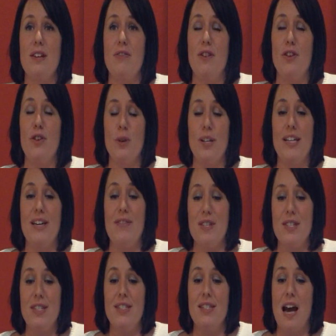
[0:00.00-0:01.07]
if you can give us
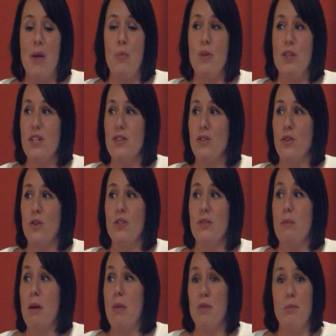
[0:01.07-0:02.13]
this time with this girls and maybe